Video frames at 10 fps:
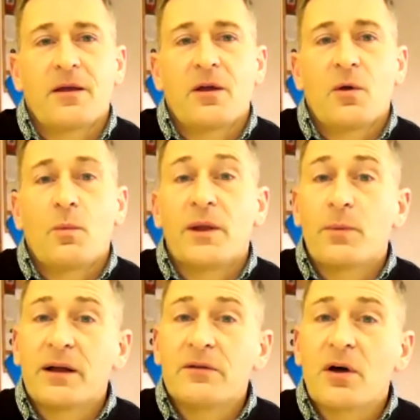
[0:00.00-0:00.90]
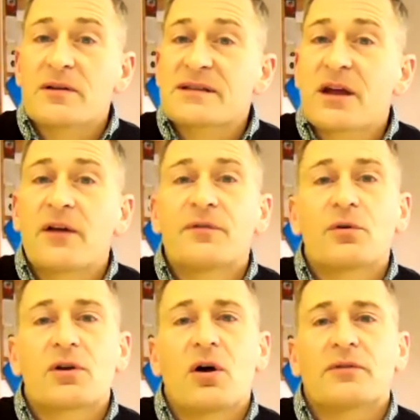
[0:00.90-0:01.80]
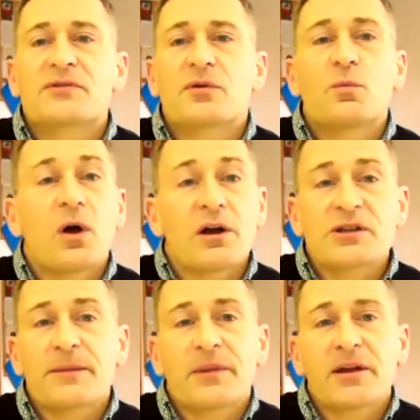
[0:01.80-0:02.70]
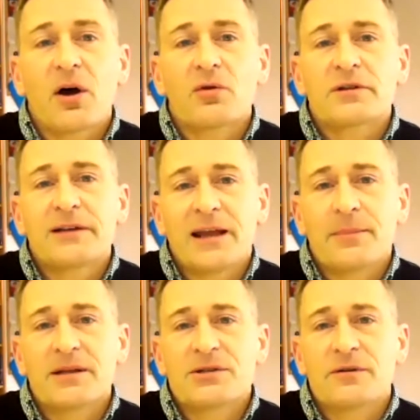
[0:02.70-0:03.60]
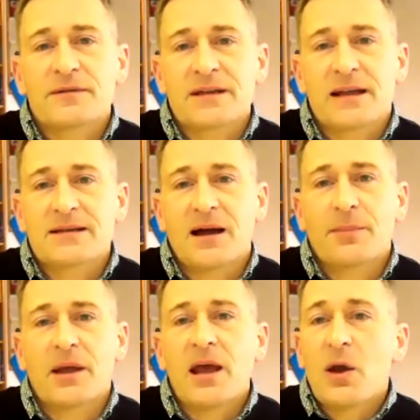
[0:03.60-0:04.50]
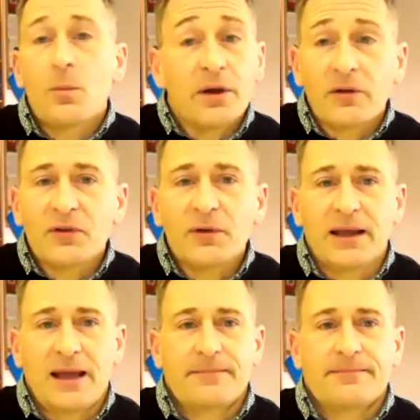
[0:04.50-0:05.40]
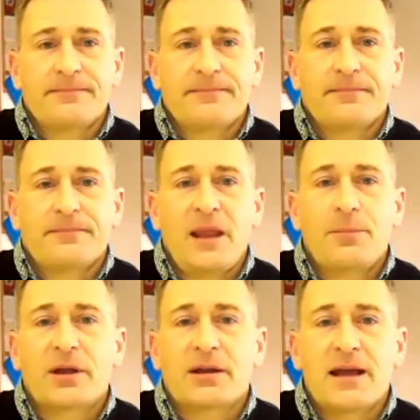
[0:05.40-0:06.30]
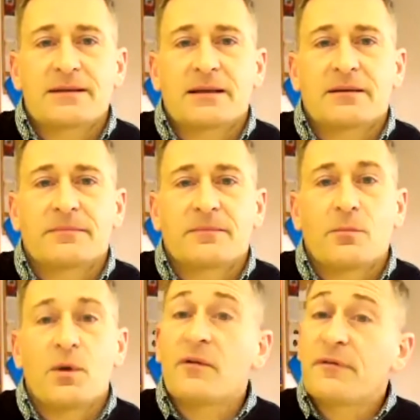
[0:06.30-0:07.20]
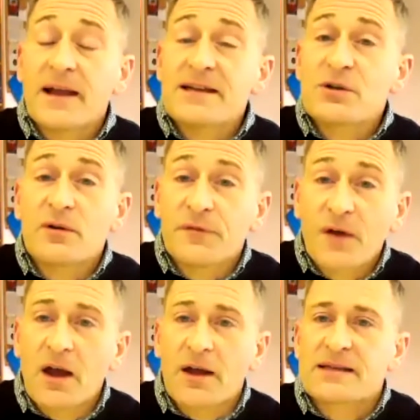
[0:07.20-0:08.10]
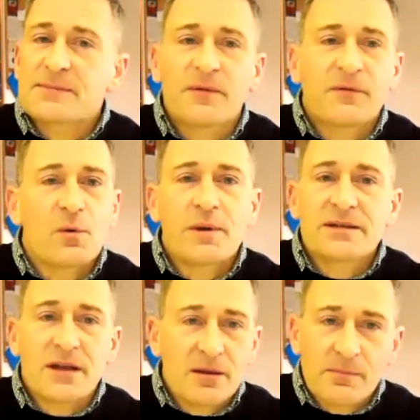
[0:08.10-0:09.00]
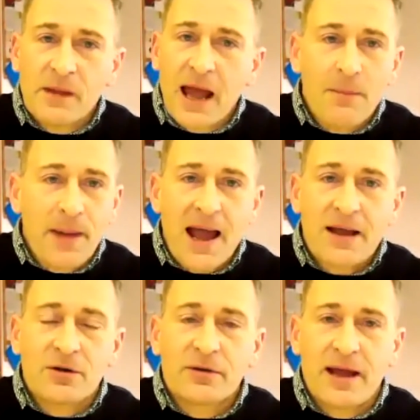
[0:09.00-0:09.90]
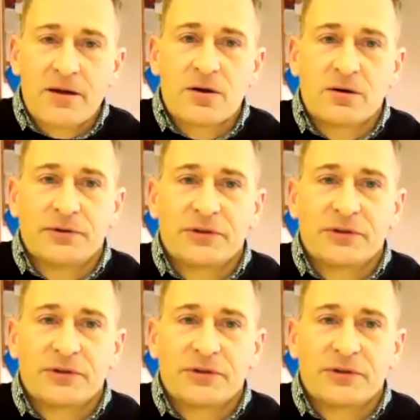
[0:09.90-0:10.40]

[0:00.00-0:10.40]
We will not serve your gods or worship the golden image you have set up. We're not doing it, Nebuchadnezzar. We'll face your furnace before we turn our back on our God.